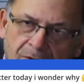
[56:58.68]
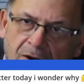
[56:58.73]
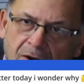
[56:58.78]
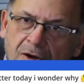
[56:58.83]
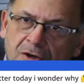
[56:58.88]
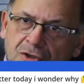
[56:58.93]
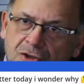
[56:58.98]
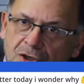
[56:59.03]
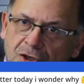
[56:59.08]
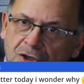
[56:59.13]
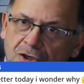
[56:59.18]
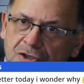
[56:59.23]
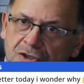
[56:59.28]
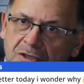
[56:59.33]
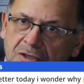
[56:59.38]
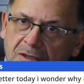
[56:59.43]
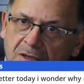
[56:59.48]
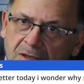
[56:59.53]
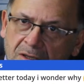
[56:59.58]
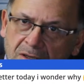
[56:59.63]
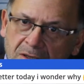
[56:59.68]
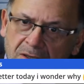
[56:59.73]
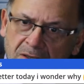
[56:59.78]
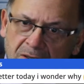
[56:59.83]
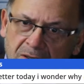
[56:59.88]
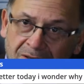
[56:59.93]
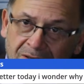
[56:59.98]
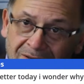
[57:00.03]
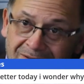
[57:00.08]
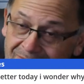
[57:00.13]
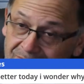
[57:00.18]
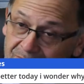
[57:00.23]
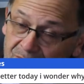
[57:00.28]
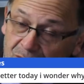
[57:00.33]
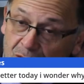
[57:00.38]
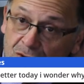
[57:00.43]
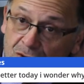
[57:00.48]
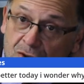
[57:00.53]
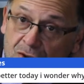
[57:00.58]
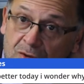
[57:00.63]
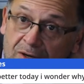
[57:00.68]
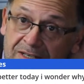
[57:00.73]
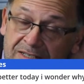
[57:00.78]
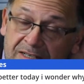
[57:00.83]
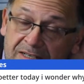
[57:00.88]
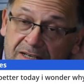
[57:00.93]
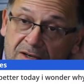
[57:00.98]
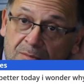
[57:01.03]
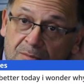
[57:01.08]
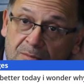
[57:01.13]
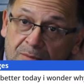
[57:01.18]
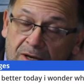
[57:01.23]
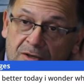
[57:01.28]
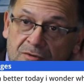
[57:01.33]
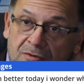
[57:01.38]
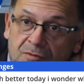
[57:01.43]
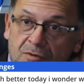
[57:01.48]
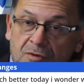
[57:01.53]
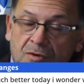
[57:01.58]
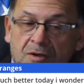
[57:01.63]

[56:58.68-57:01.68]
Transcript: church, Church of Christ here in Brownsville.